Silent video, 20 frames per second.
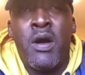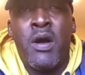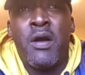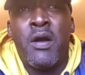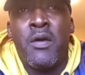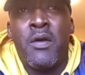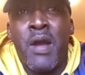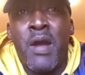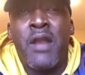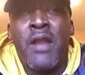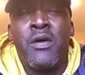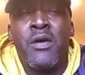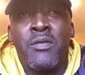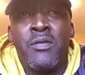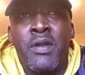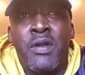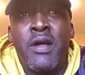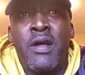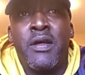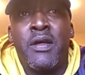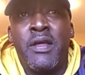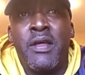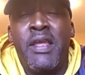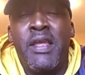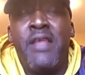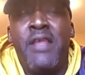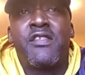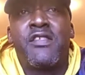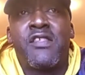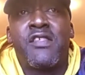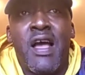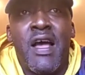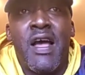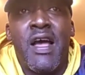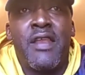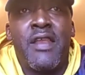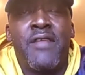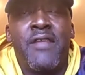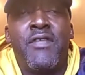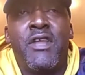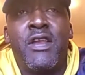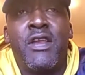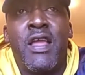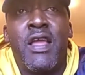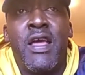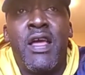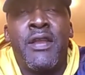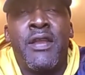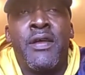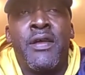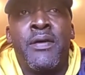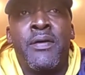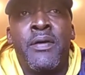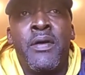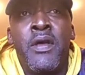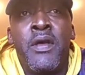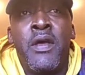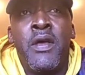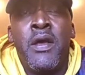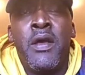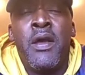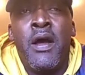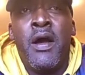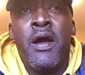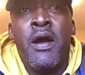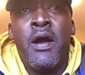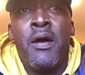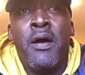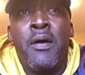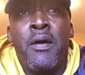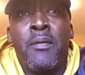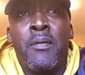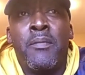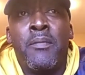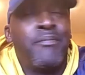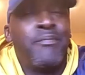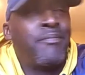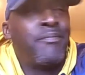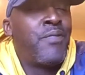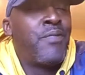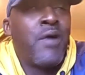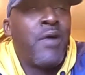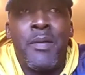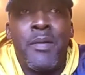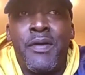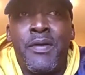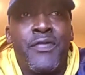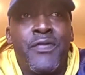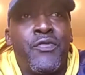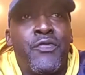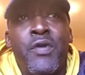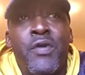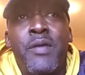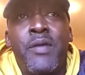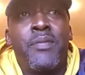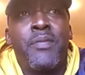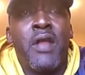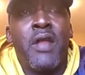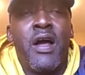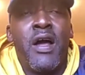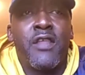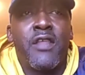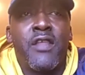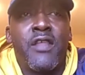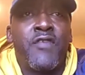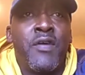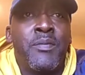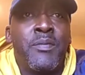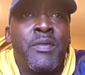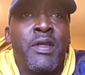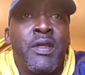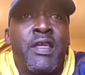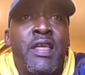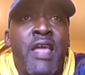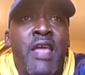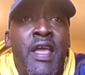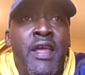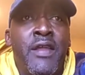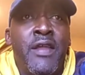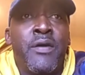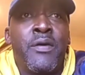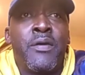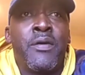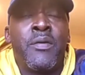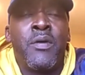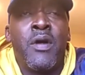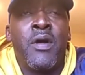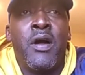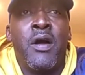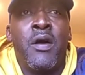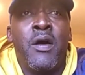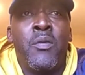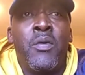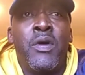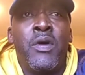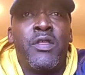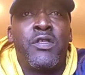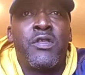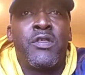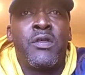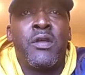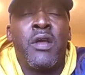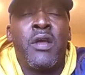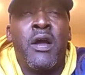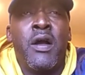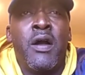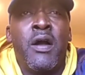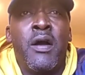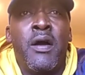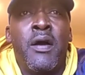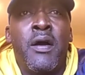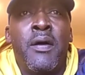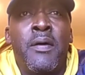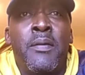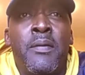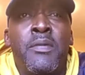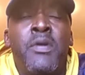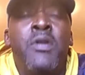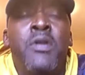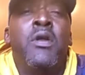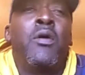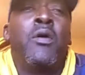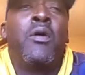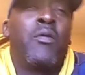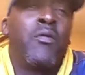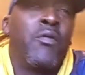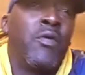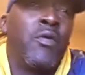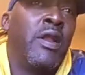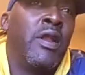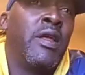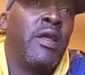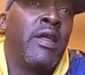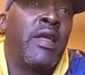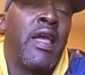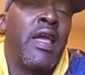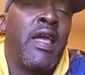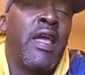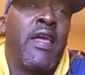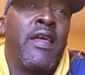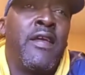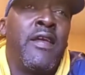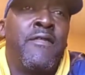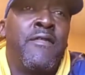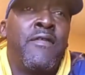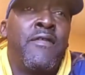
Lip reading: Right on the east side of Atlanta. Probably 3 blocks from Decatur, which really gave,